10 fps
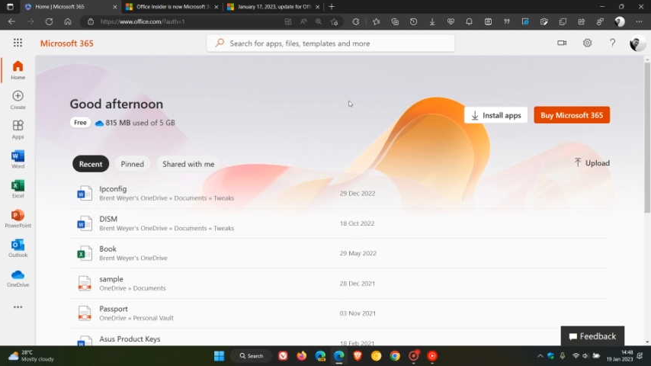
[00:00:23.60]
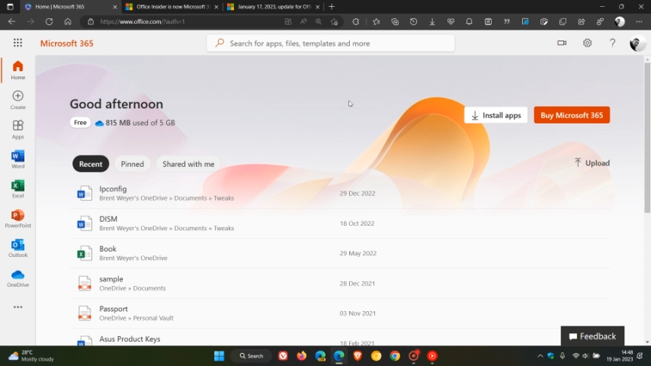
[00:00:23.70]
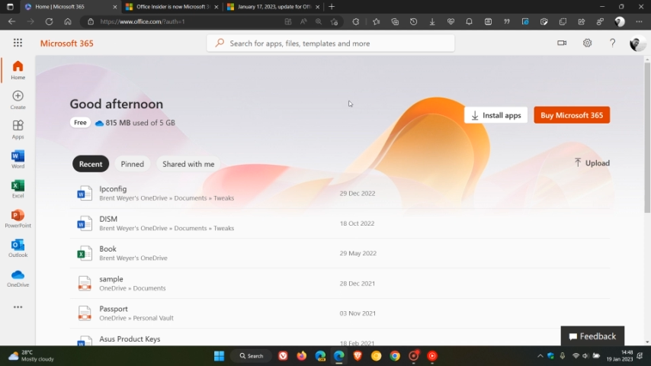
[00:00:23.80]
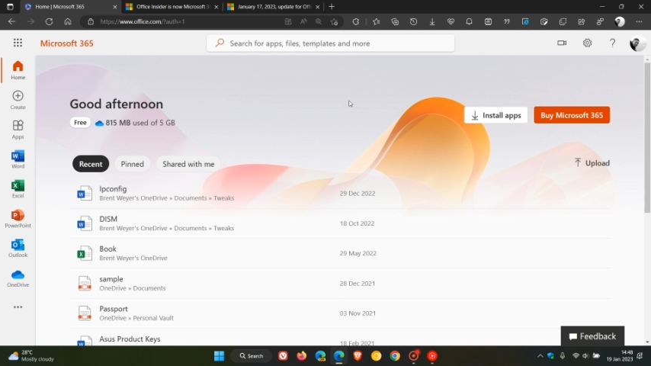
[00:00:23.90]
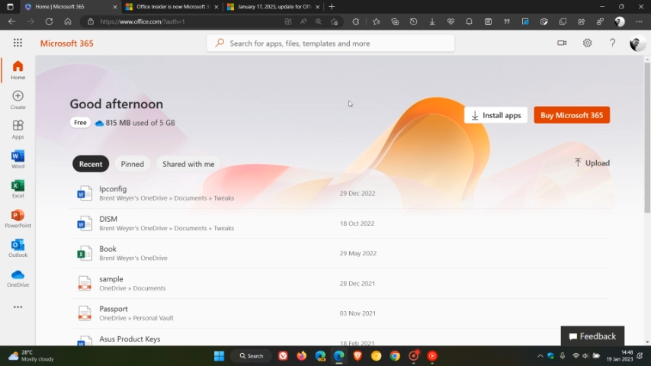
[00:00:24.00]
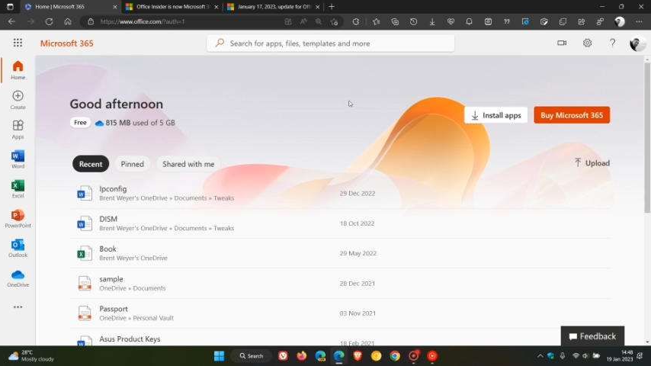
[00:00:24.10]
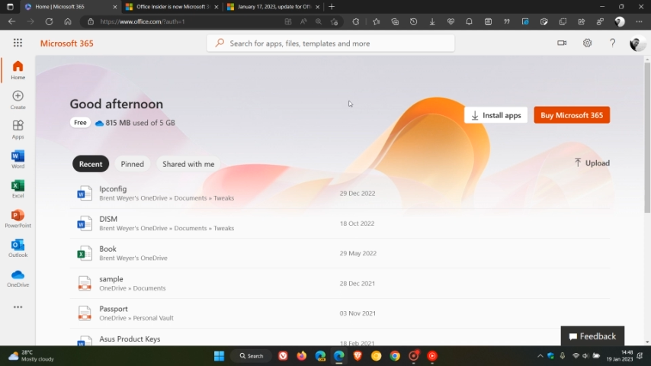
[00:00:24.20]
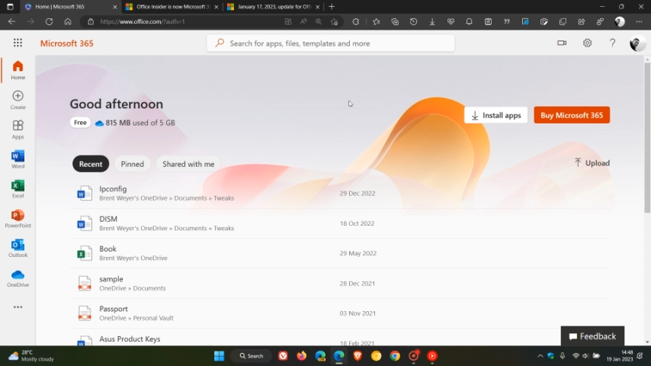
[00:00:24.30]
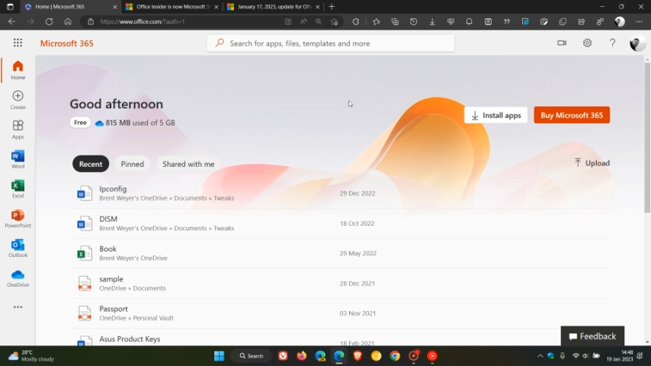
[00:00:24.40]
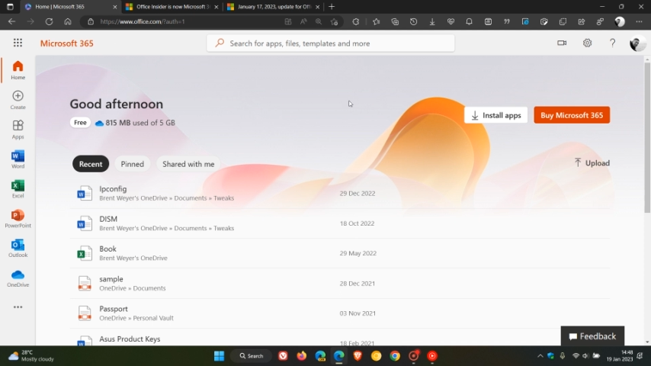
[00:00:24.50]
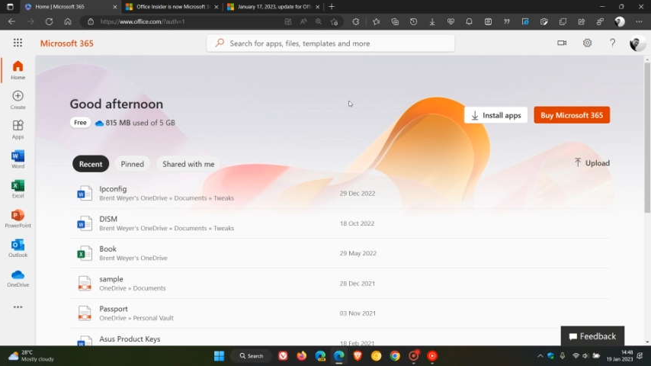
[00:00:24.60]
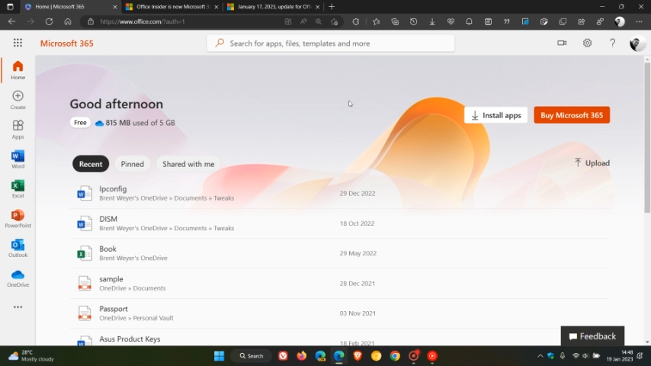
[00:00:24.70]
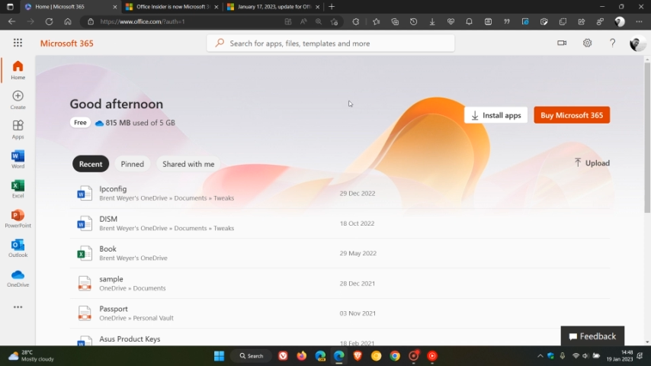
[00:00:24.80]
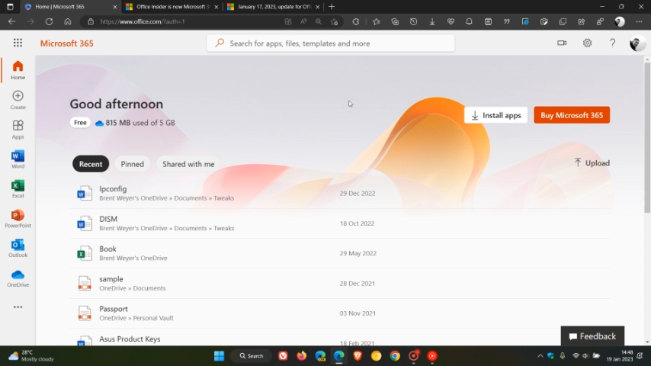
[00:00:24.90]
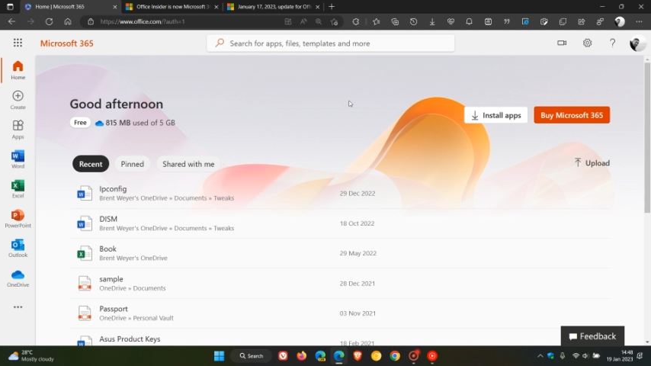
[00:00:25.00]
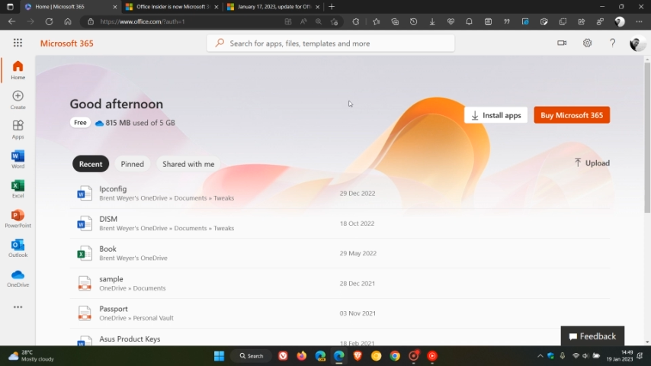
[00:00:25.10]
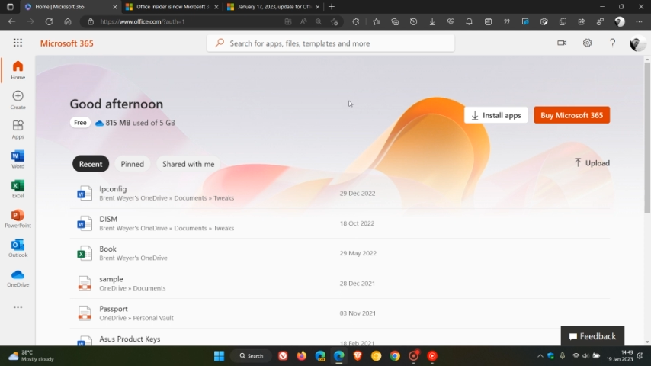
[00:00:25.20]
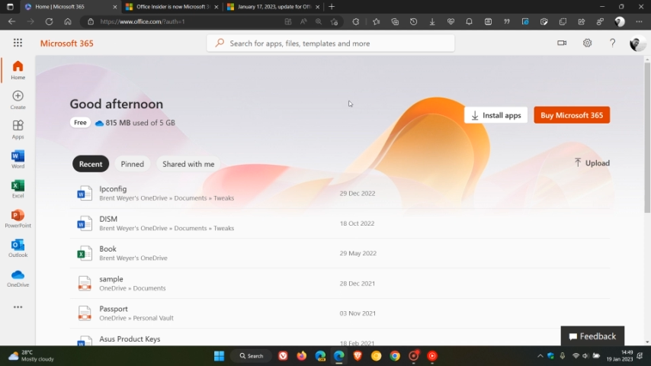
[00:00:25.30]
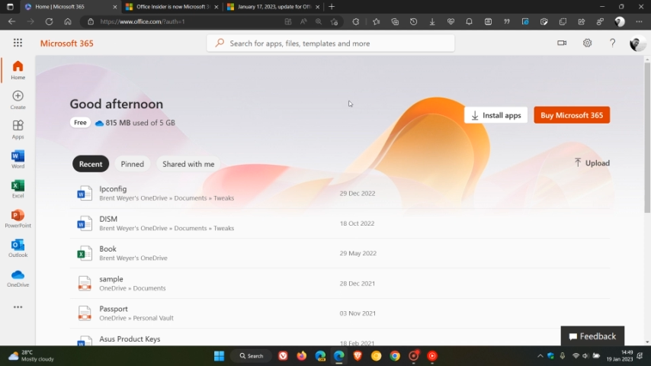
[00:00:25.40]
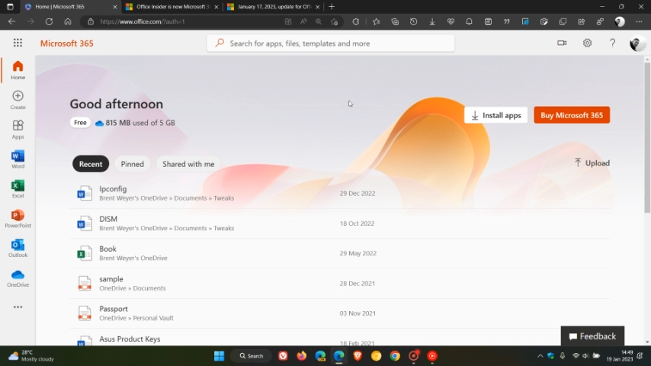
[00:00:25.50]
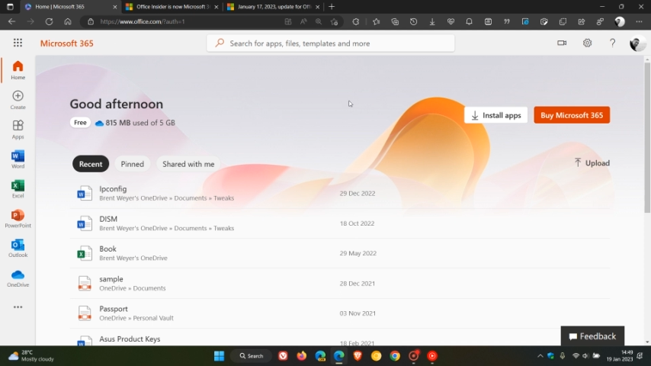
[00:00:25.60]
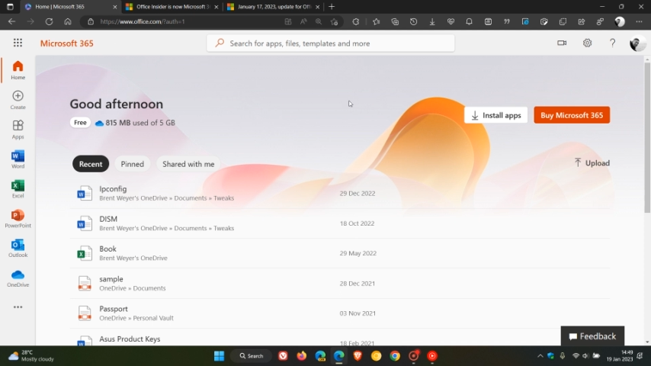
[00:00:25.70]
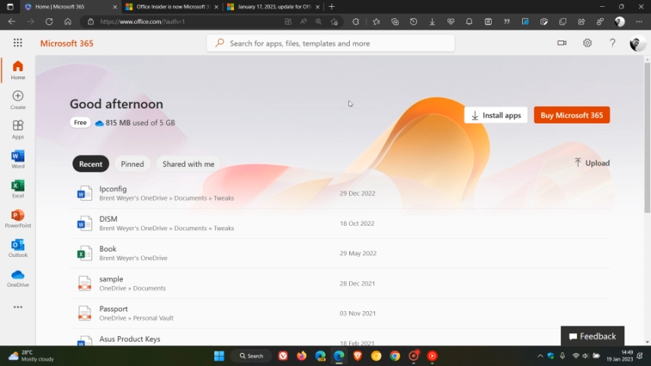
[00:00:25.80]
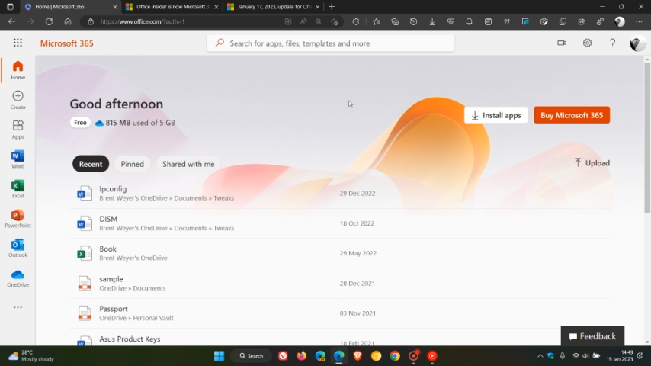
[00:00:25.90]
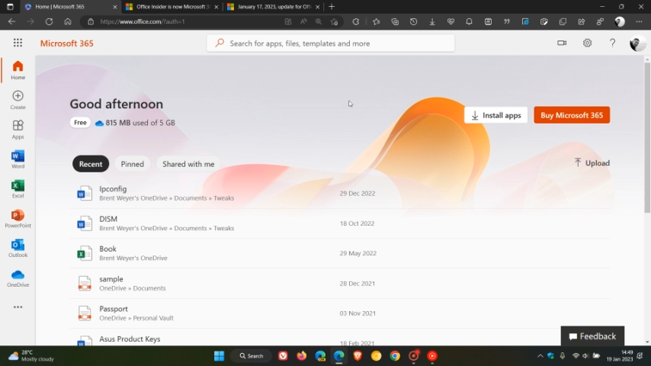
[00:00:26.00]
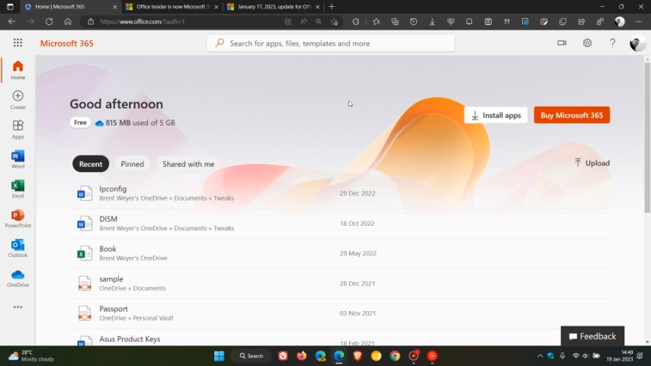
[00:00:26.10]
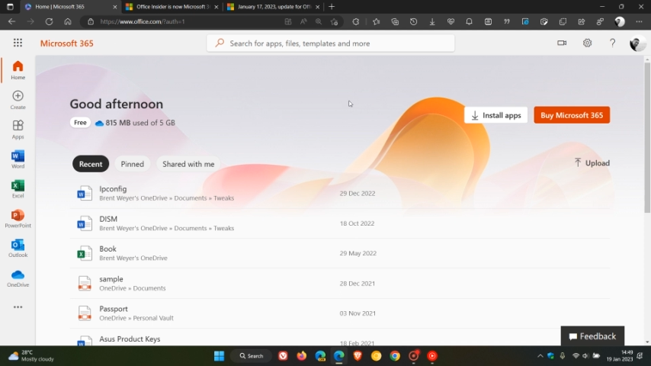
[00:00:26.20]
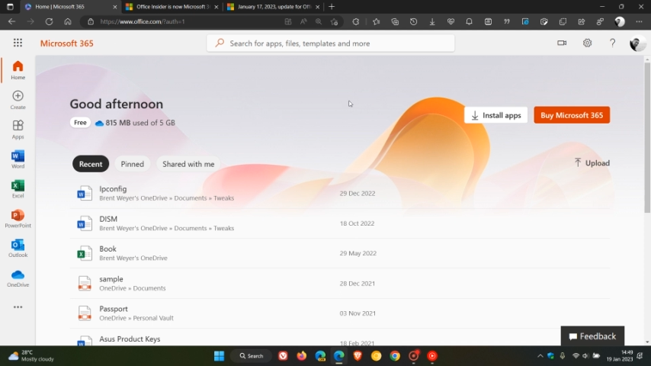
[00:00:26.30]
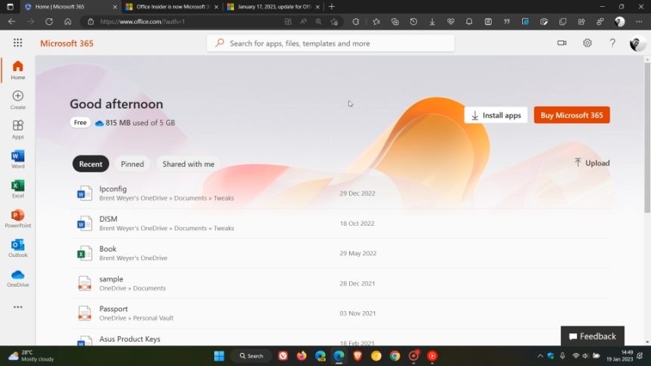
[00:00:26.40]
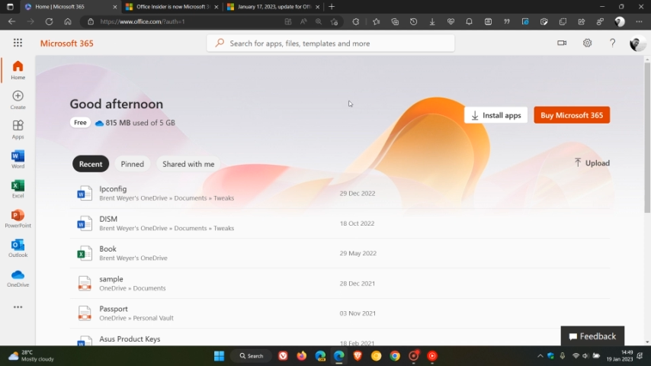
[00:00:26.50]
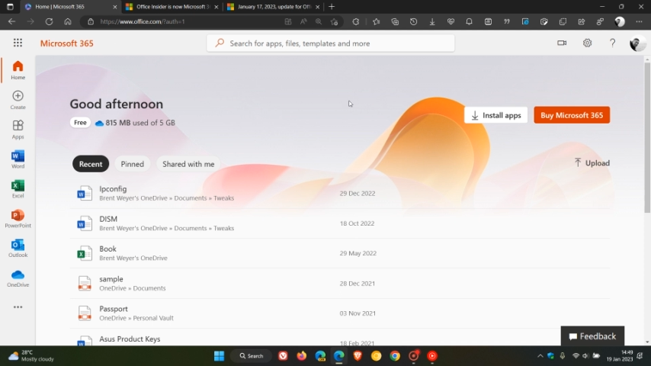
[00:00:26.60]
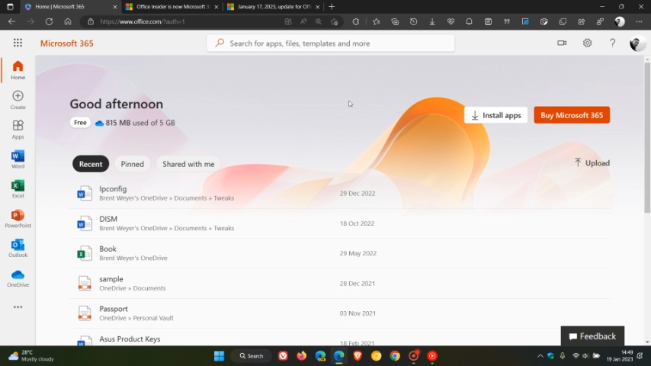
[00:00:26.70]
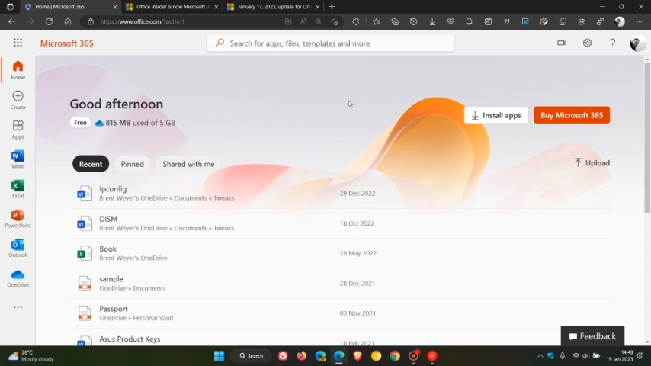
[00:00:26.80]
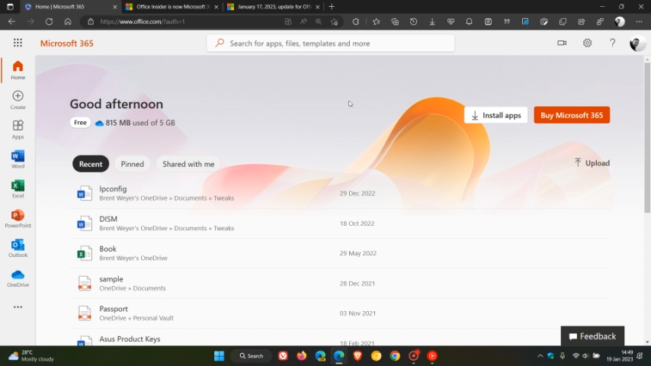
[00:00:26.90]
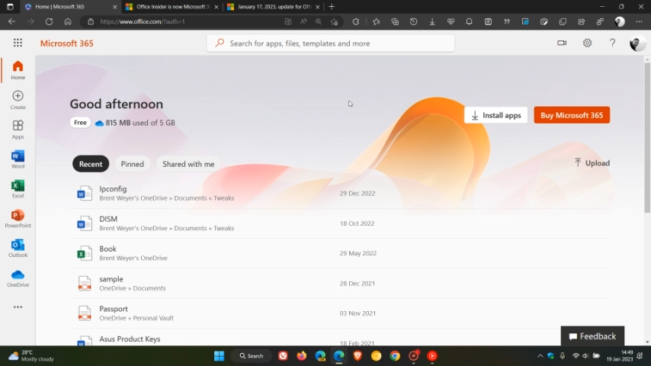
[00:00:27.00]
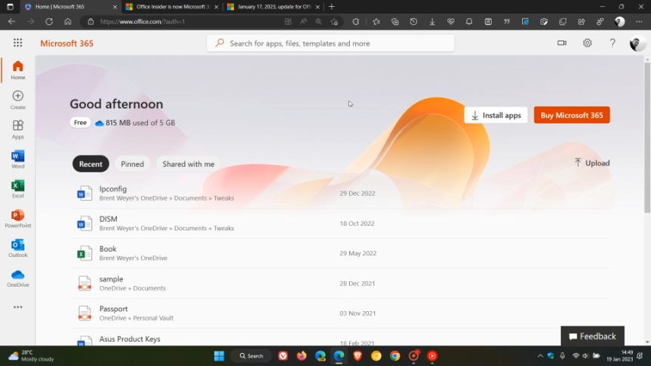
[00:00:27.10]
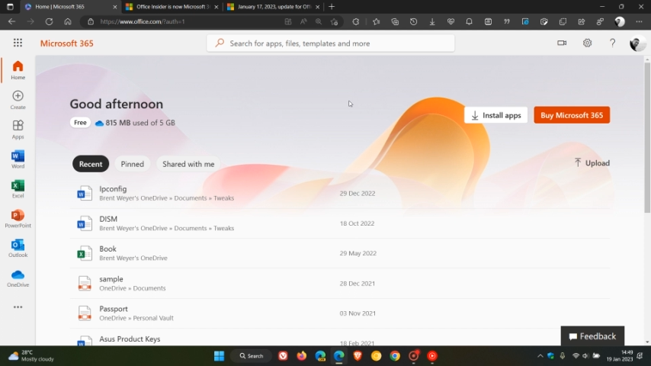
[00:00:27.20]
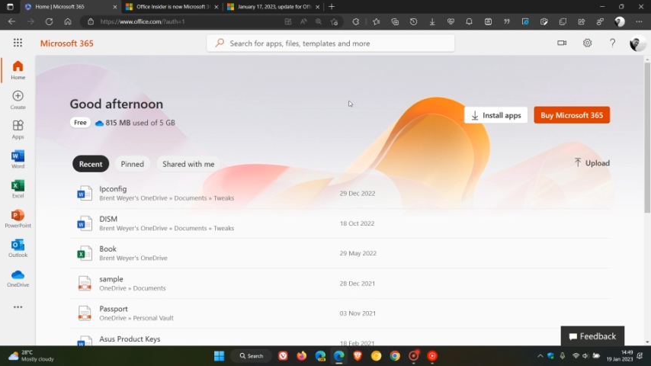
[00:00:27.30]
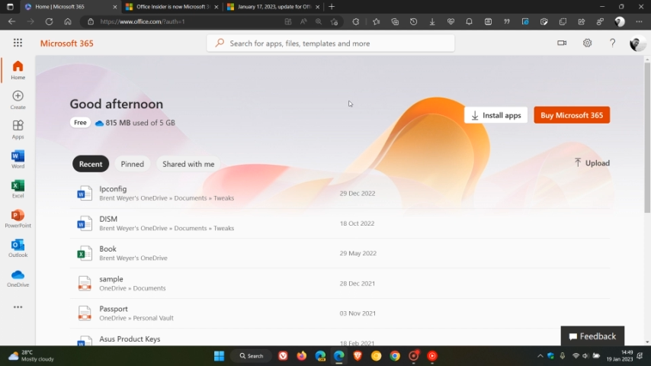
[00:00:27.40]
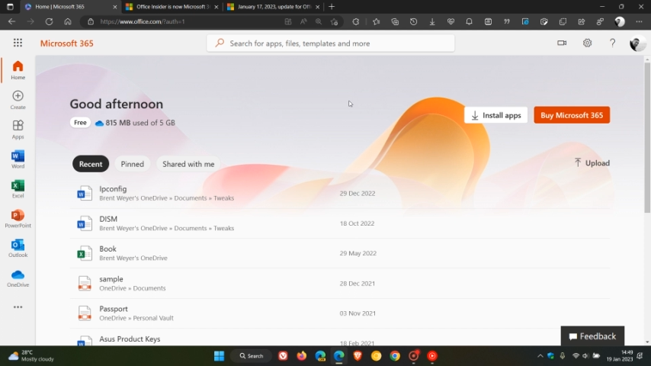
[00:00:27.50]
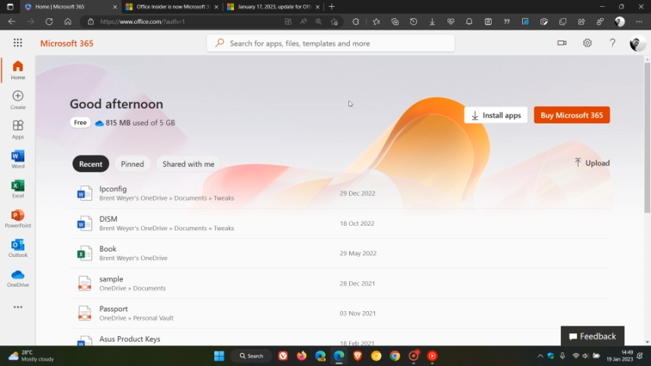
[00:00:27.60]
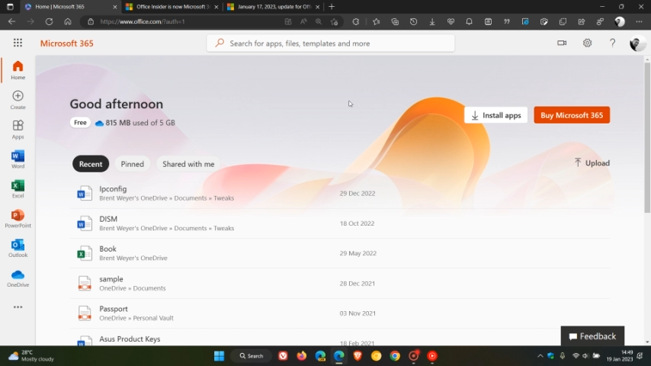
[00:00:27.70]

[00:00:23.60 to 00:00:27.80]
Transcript: (no speaker visible)